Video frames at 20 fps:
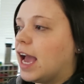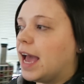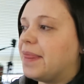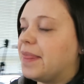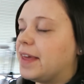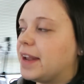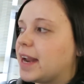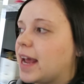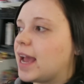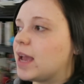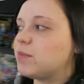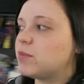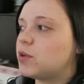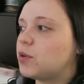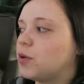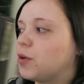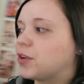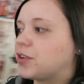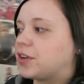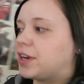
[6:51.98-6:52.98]
And then I'm
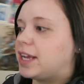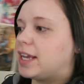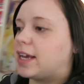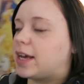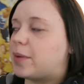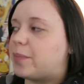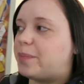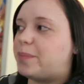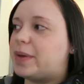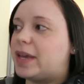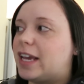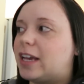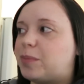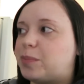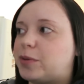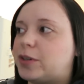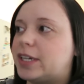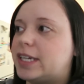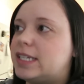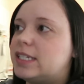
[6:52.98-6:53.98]
ordering a
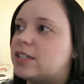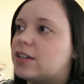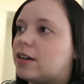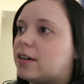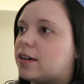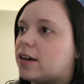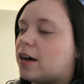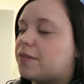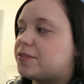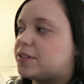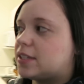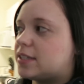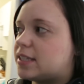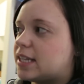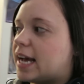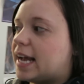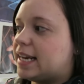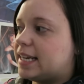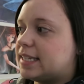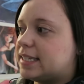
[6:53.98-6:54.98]
big print off
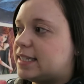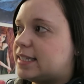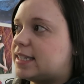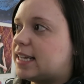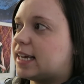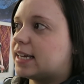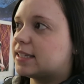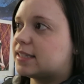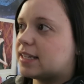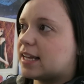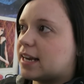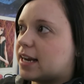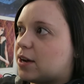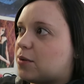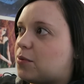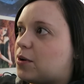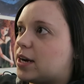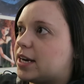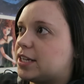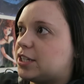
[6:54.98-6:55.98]
Society6, and I
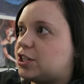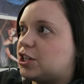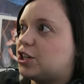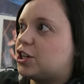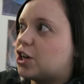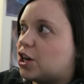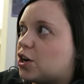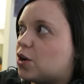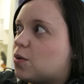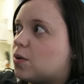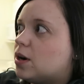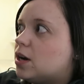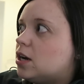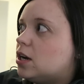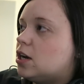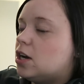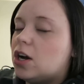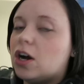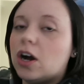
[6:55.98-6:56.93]
want it to go